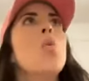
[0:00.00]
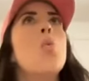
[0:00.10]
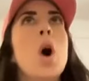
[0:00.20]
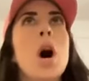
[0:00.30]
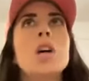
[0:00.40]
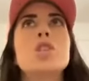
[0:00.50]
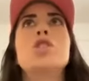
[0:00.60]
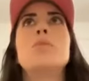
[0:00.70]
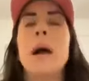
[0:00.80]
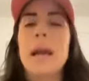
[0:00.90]

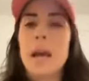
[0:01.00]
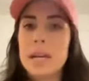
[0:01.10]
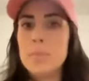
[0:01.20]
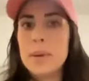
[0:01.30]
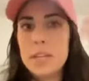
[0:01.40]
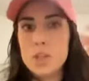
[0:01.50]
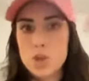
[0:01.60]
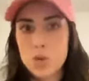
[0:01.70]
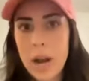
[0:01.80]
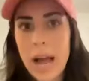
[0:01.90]
watched my husband
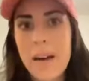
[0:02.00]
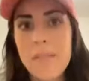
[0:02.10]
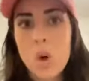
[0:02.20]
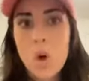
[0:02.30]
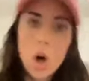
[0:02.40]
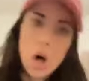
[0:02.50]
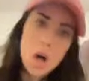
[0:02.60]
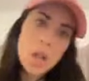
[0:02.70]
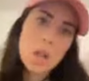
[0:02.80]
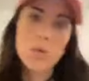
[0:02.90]
travel
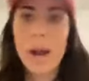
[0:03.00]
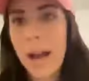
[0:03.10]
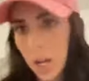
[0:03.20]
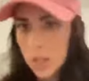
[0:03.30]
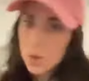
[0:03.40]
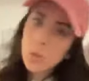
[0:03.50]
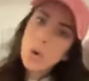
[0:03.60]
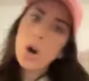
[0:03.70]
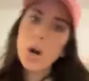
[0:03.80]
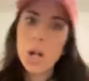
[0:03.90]
all around the
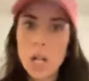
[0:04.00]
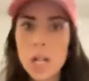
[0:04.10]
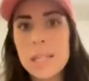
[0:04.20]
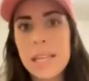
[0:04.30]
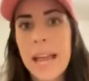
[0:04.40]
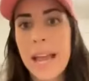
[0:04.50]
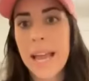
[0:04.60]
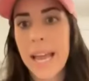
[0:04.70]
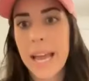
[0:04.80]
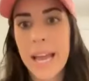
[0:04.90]
world
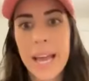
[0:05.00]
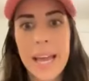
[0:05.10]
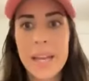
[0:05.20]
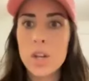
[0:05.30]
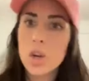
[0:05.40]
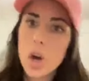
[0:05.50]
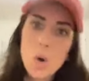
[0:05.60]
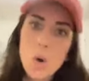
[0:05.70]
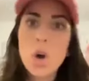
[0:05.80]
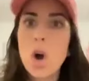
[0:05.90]
and
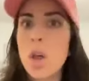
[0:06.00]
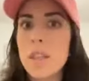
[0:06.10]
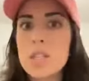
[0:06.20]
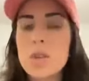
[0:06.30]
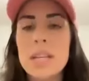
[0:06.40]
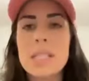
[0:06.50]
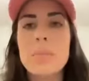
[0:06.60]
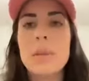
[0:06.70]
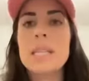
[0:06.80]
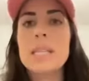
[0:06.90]
go to all these crazy
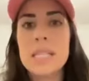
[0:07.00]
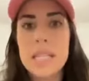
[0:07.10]
places.